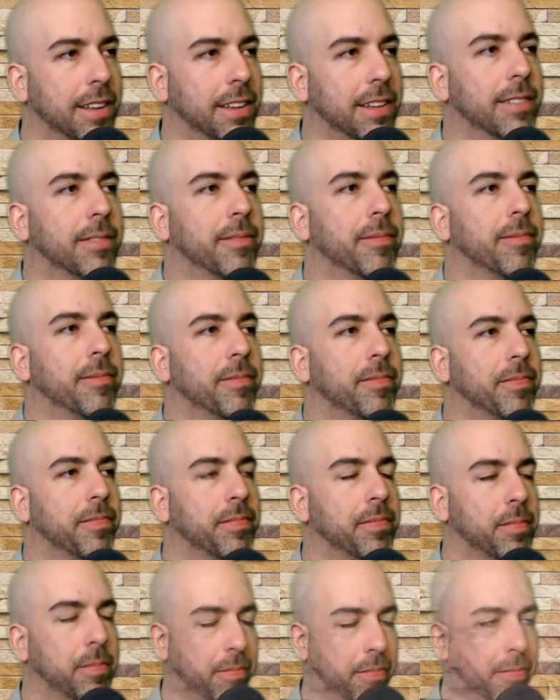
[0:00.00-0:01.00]
piers are in the
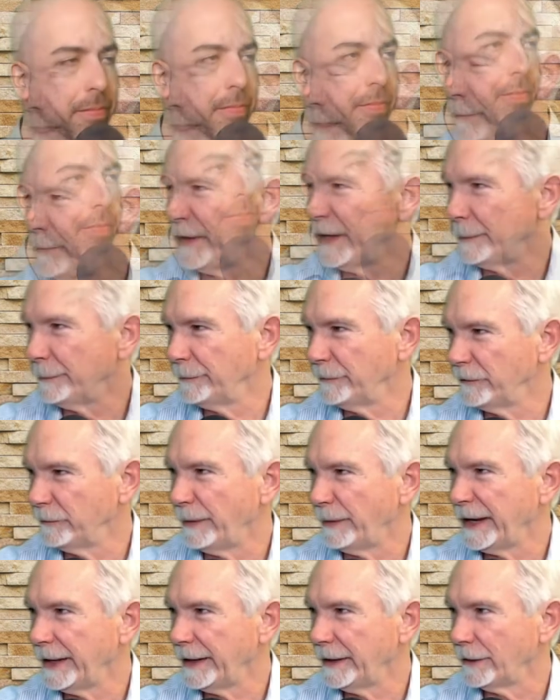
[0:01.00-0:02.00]
ground, the beams
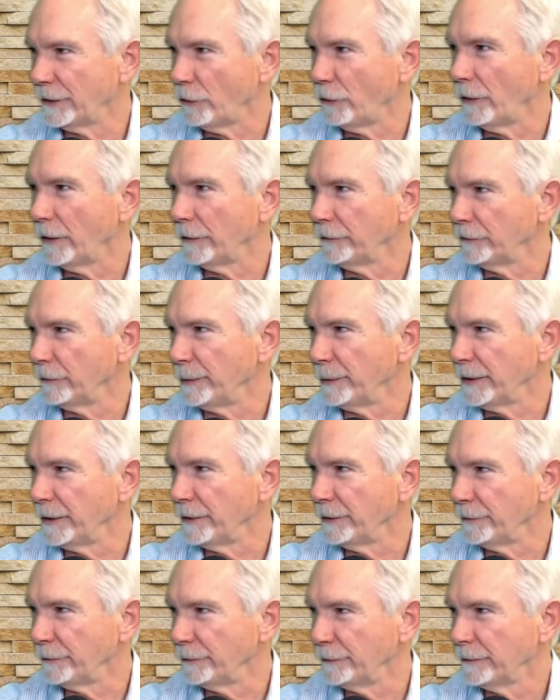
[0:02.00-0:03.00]
span across the
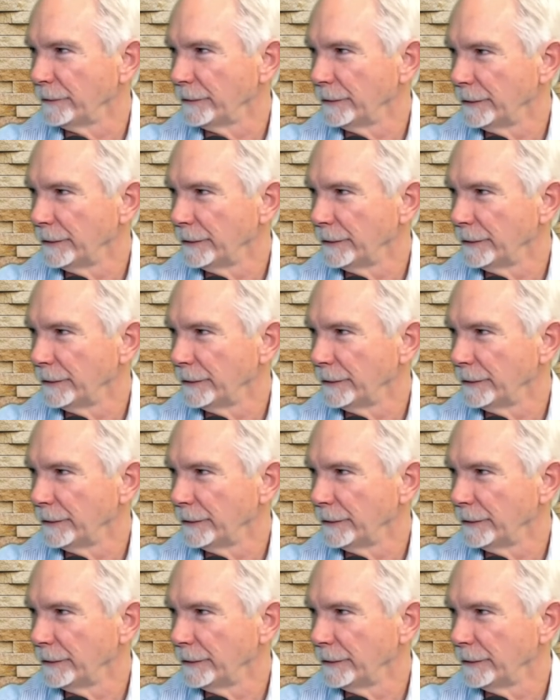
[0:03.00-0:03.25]
piers.